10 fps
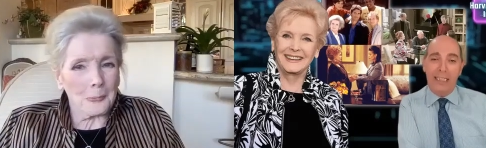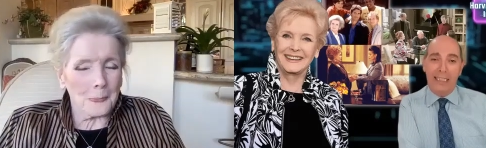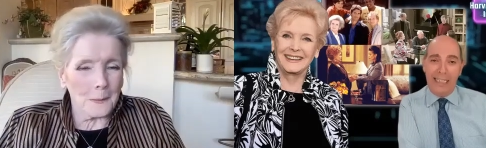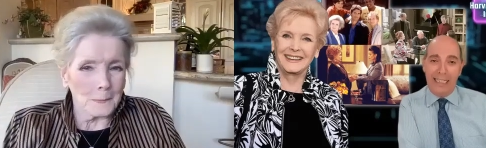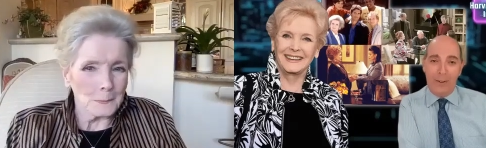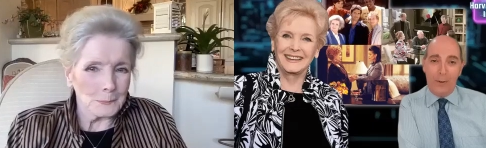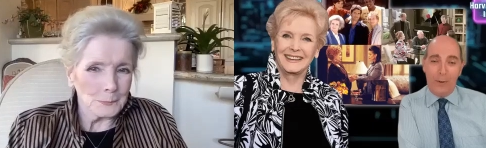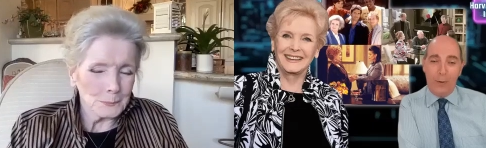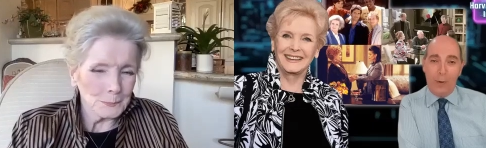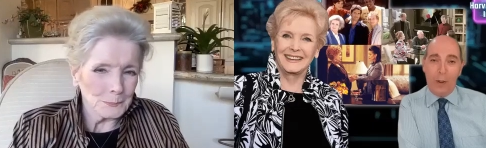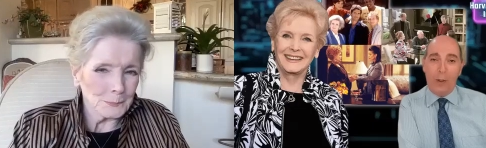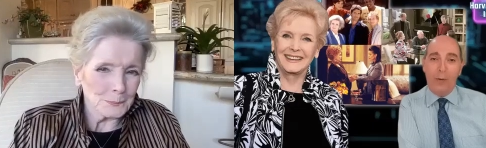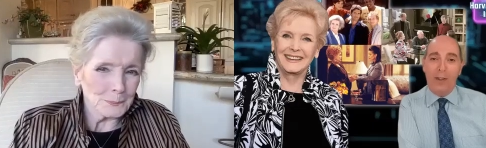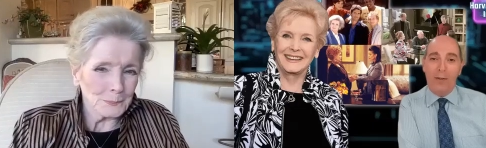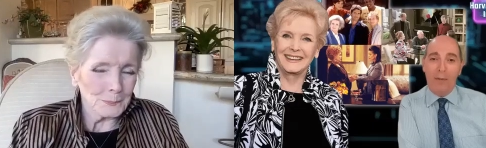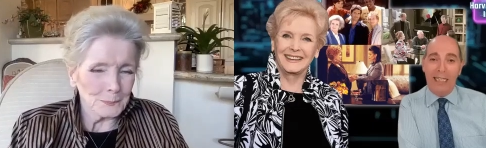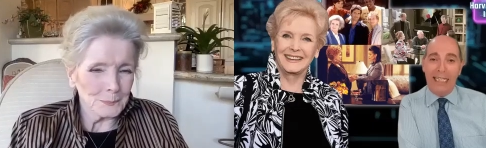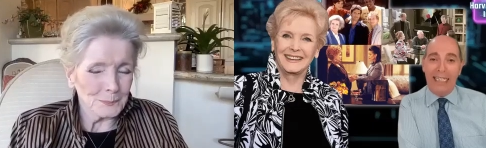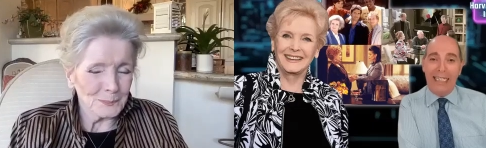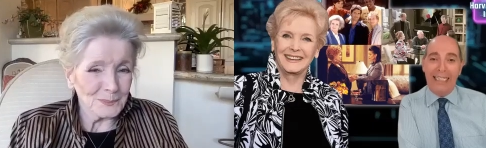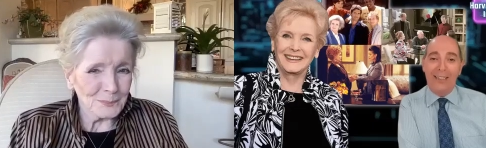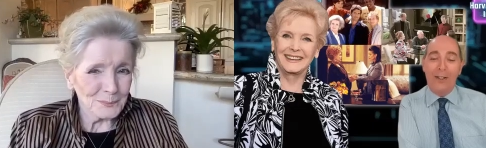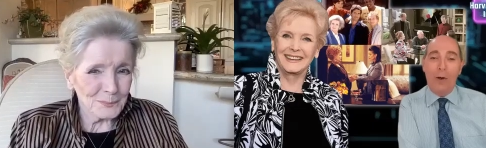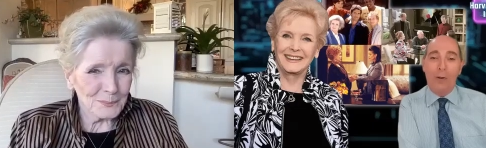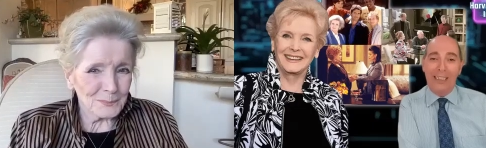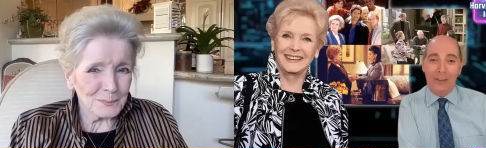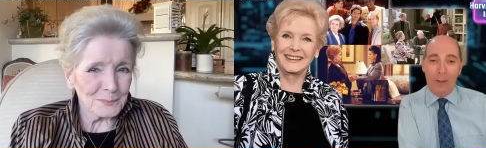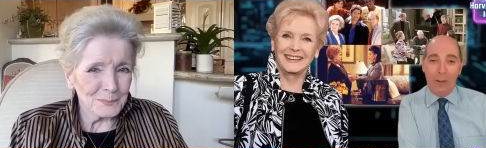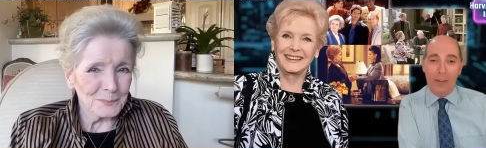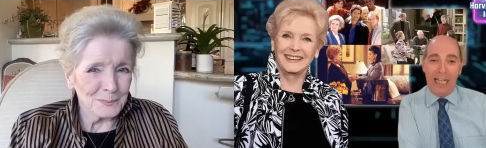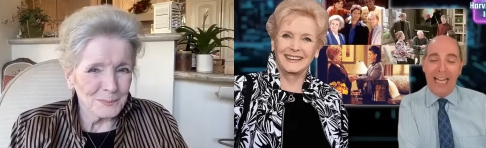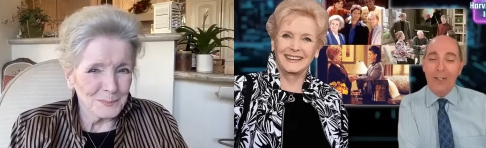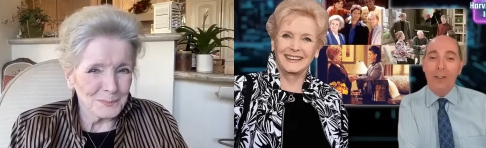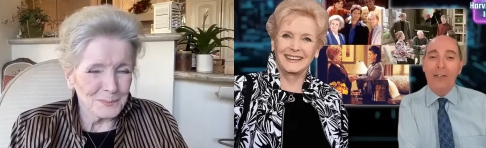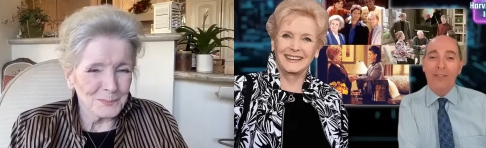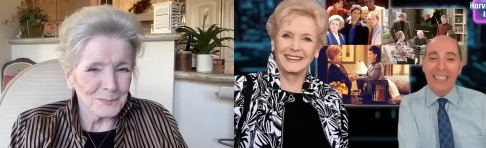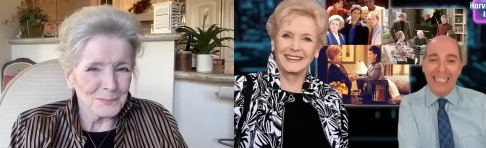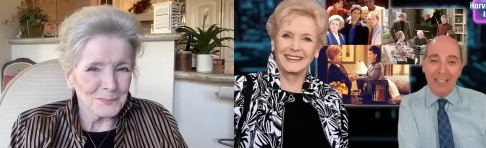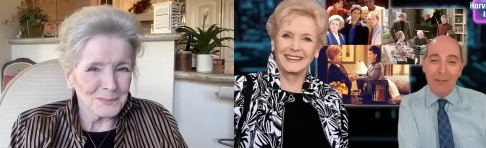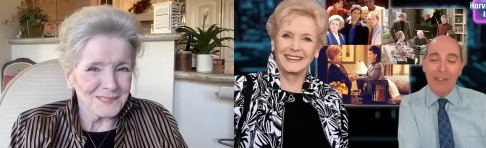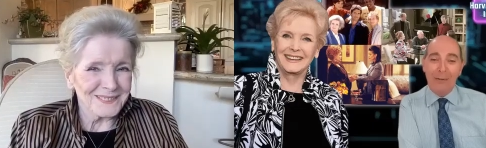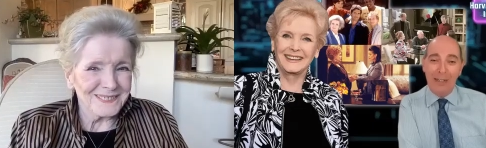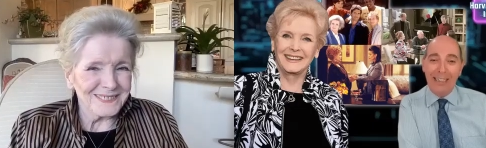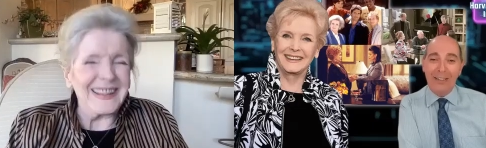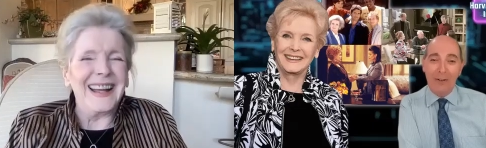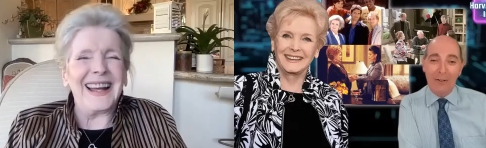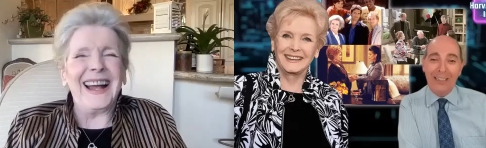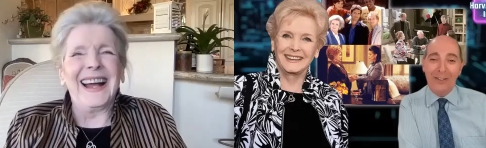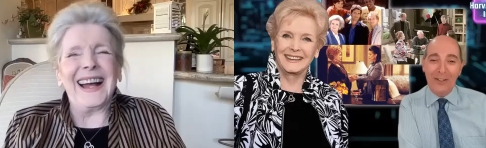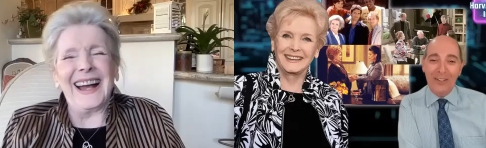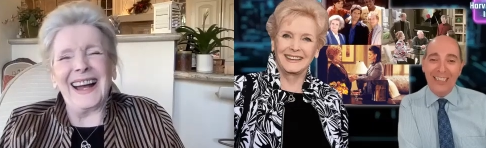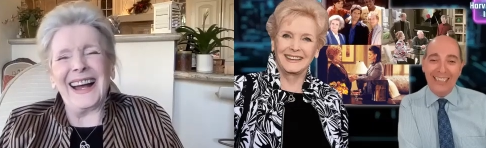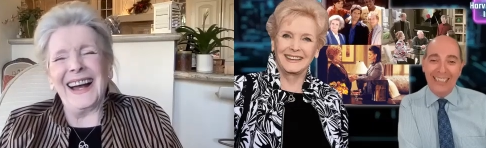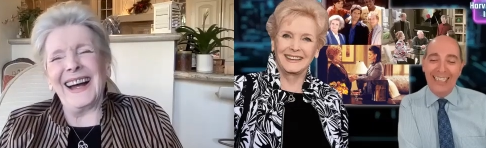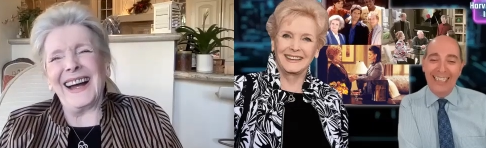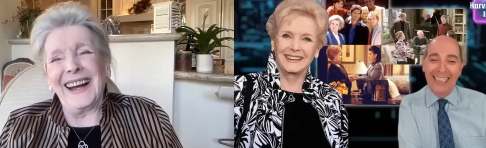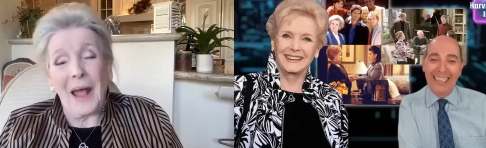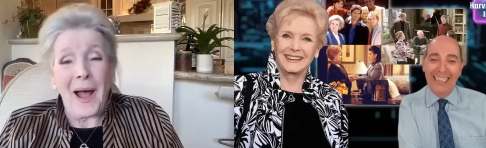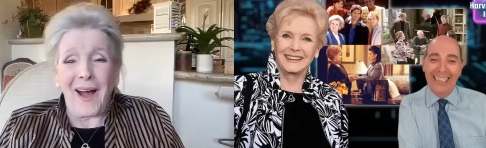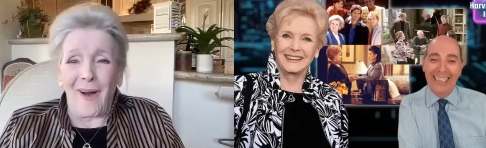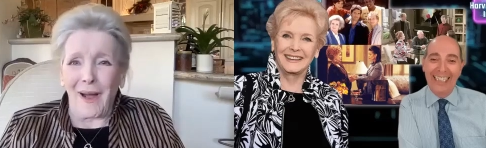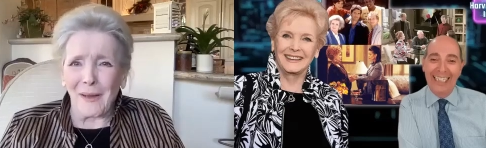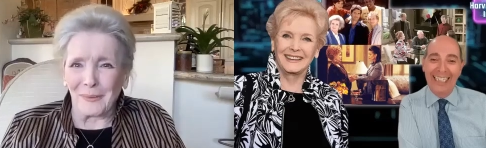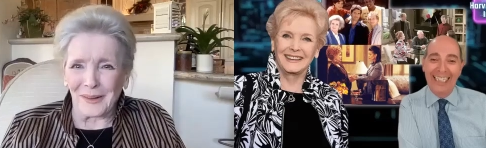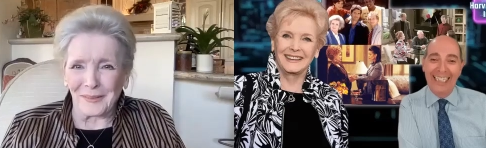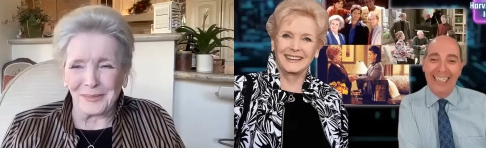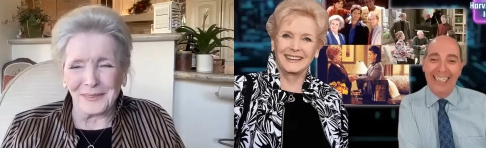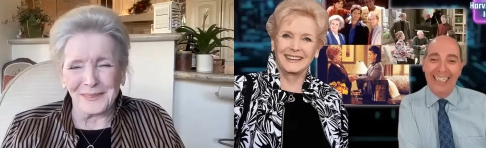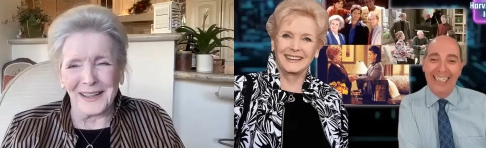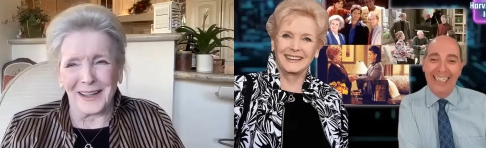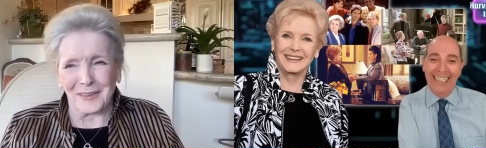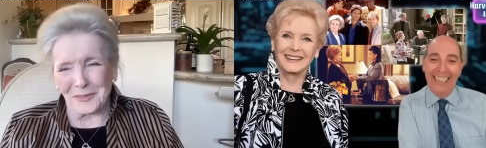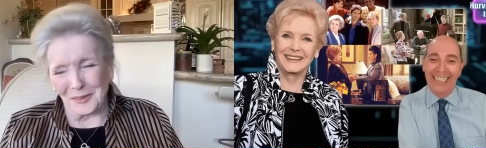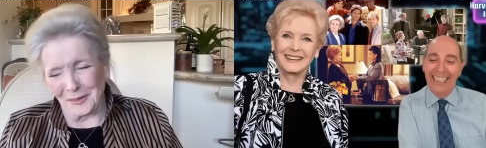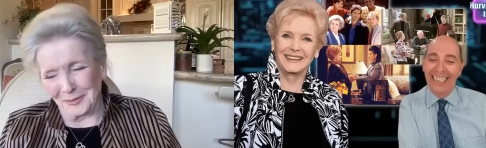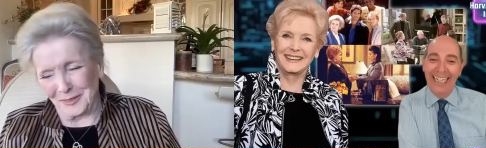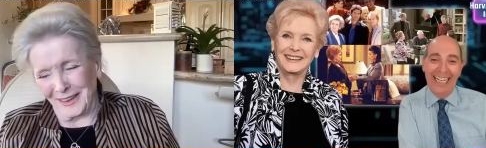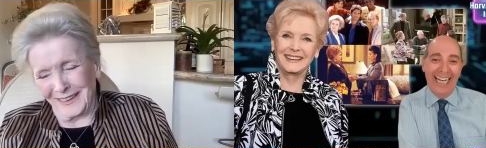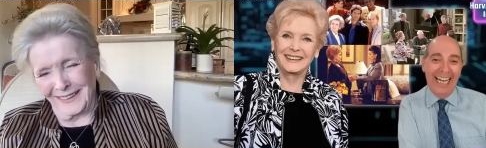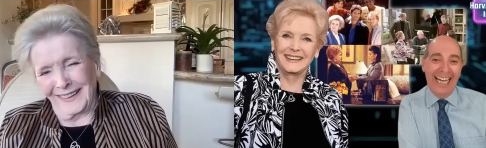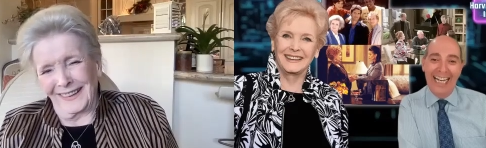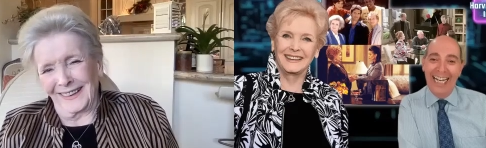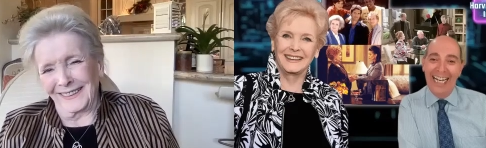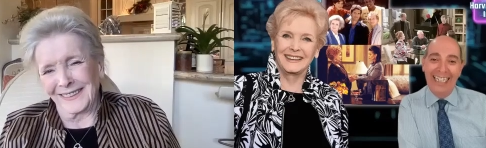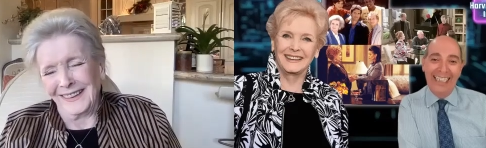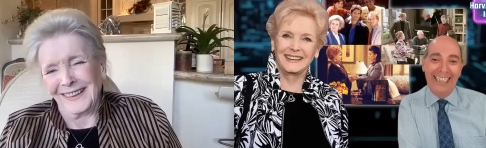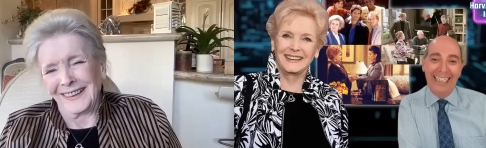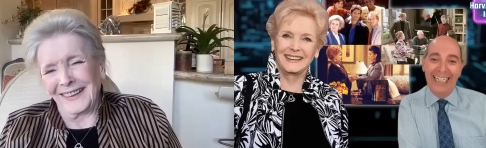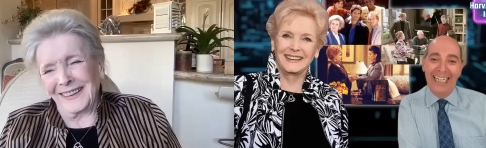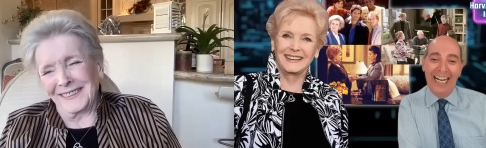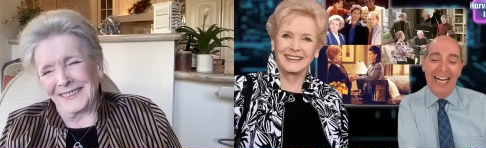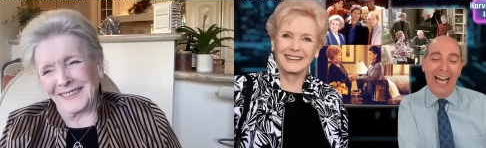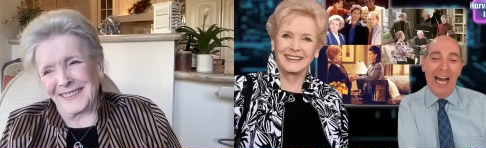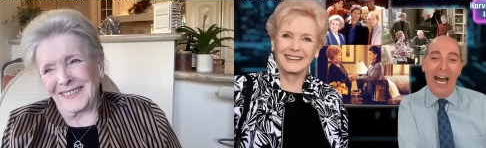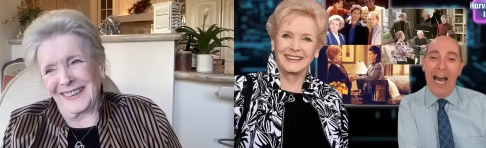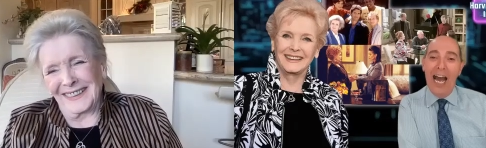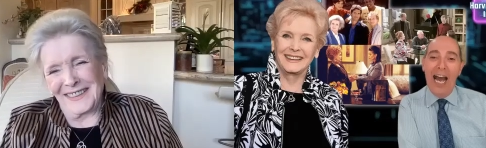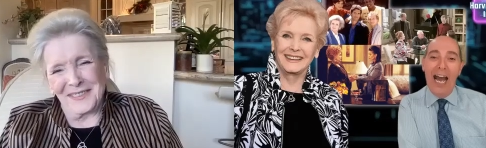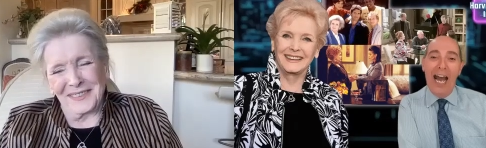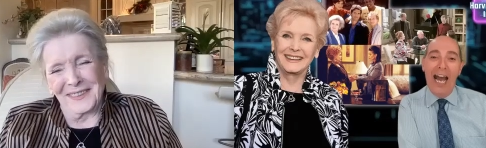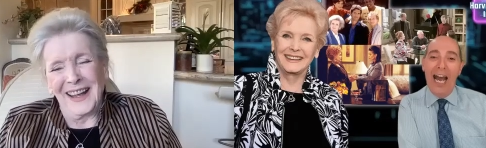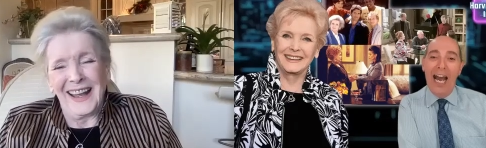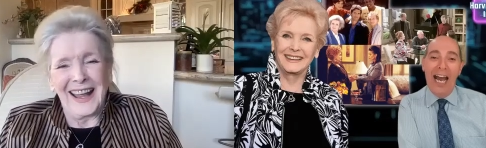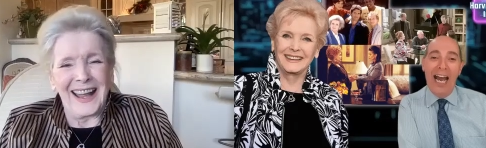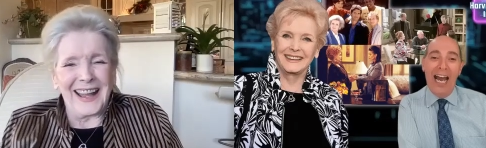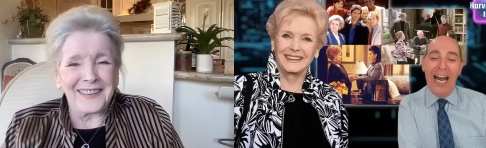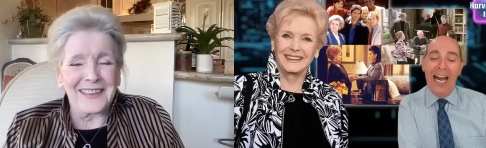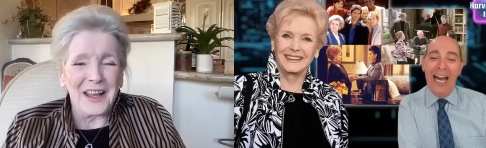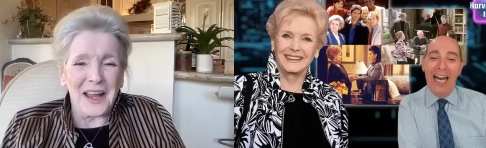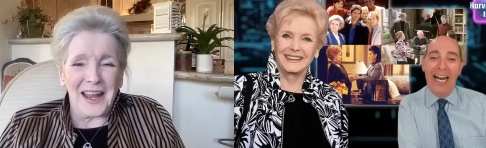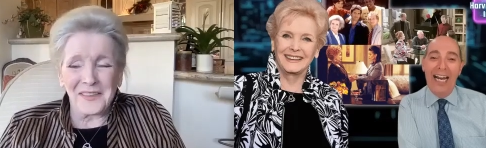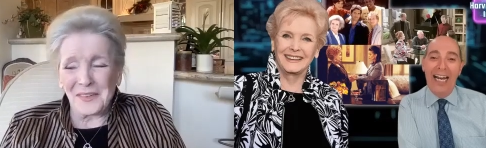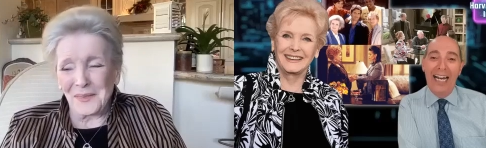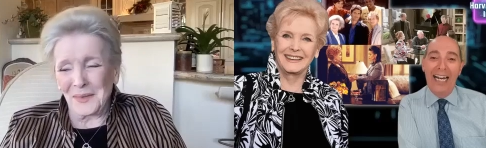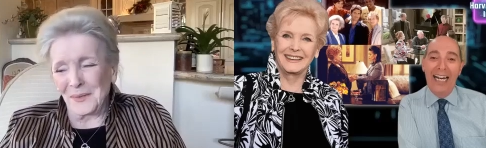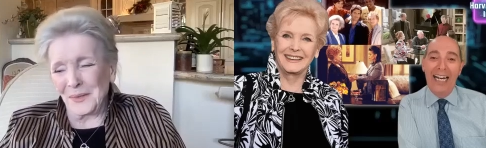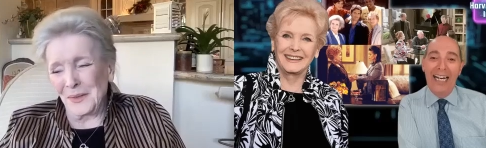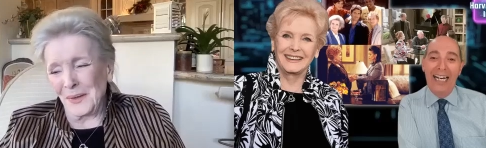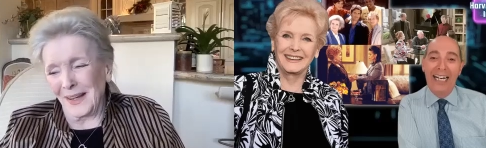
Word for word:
Speaker 1: see you work with Bea in The Golden Girls. I could have seen you as one of the Golden Girls.
Speaker 2: Oh, I would have loved to have done that. That was wonderful. And you